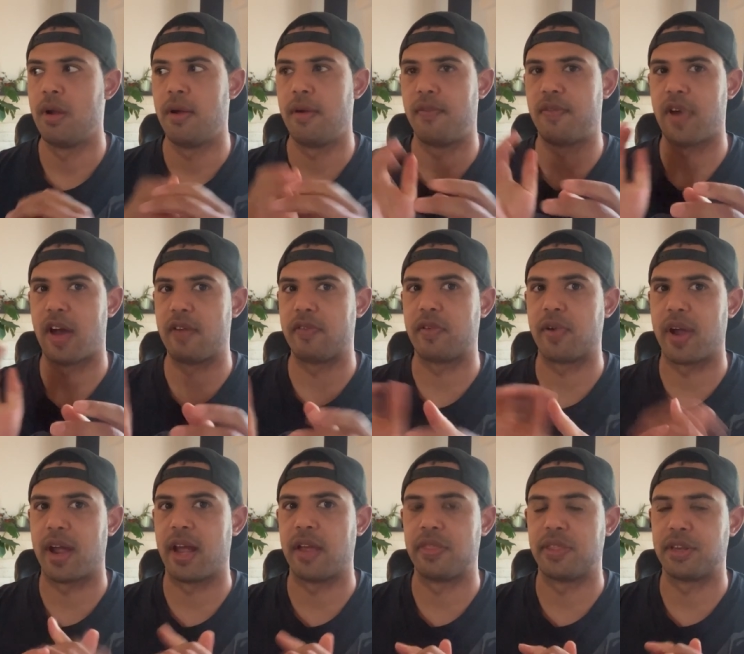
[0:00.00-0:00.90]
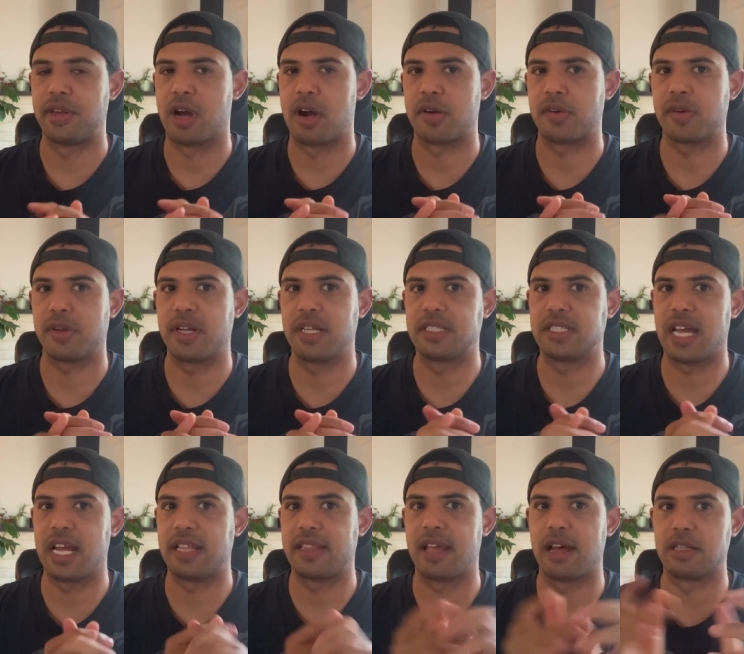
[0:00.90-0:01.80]
five grand, the doctor gets
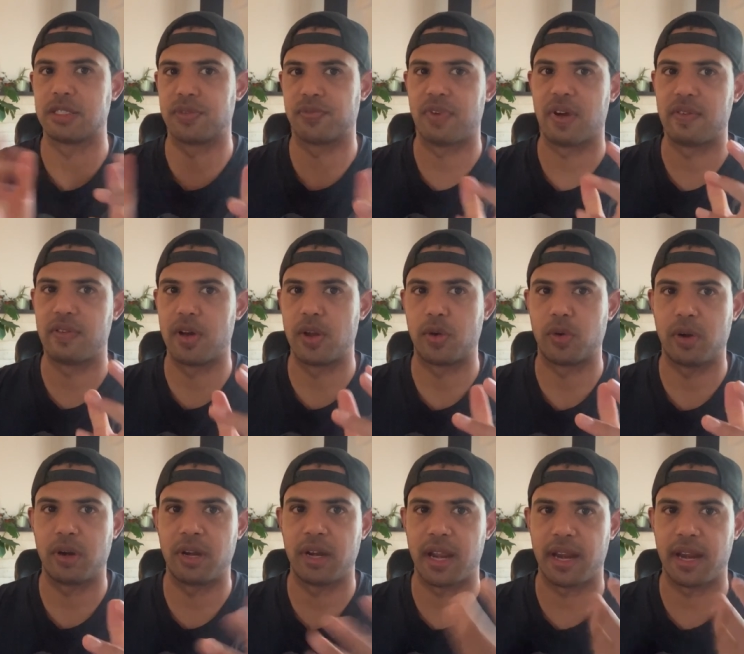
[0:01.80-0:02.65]
eight thousand five hundred,